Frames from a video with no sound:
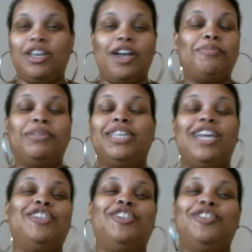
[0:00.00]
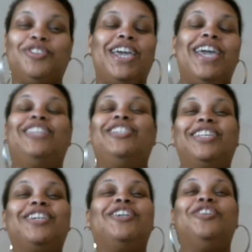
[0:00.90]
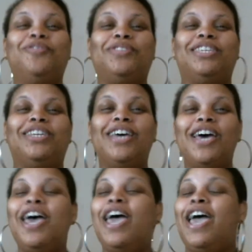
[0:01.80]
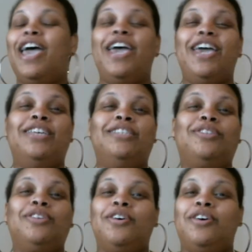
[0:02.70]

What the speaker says: Look, I was about to say Angelica Houston as